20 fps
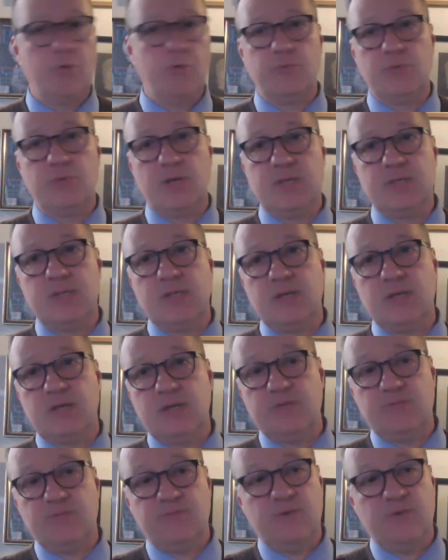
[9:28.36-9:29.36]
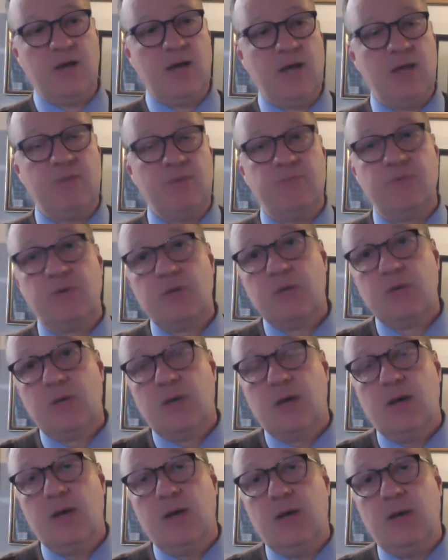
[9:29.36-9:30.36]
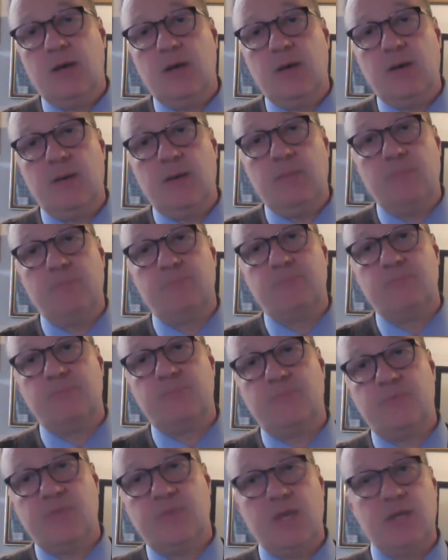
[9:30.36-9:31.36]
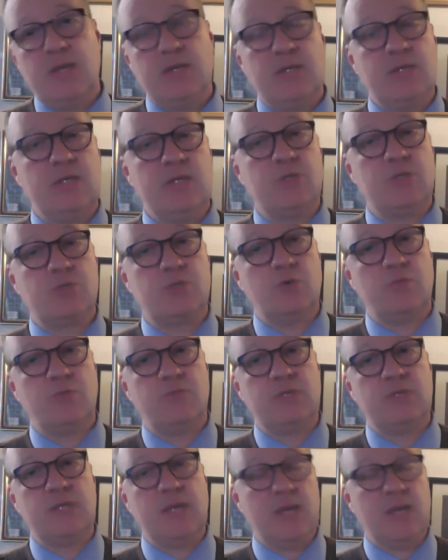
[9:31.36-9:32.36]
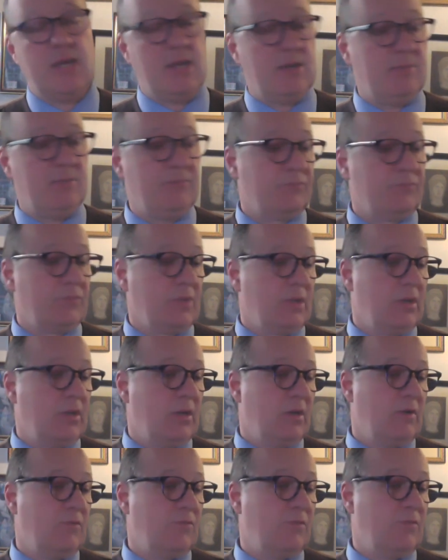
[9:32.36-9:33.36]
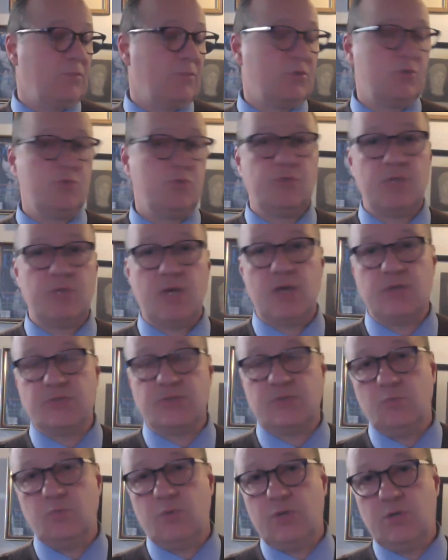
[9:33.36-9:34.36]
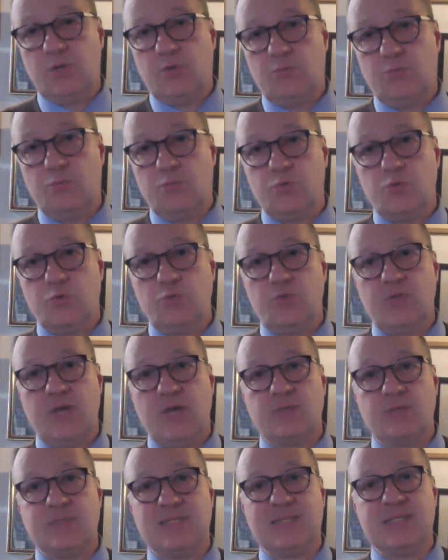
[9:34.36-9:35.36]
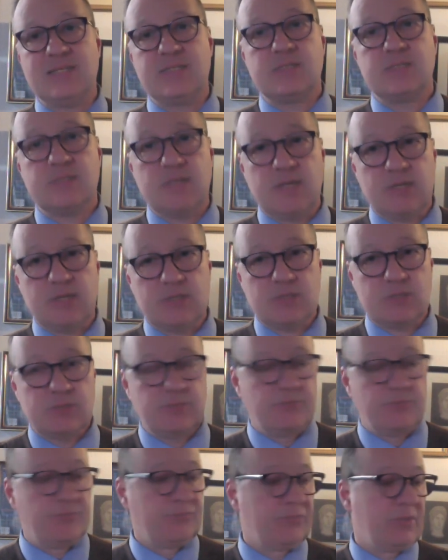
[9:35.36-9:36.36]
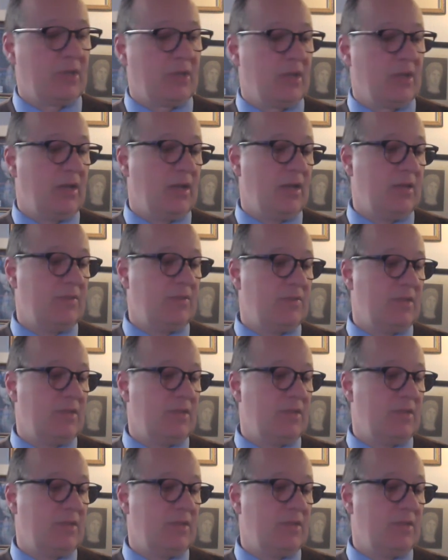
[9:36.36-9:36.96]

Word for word: uh, through 1995. Um, then he served again from 2001 through 2006. And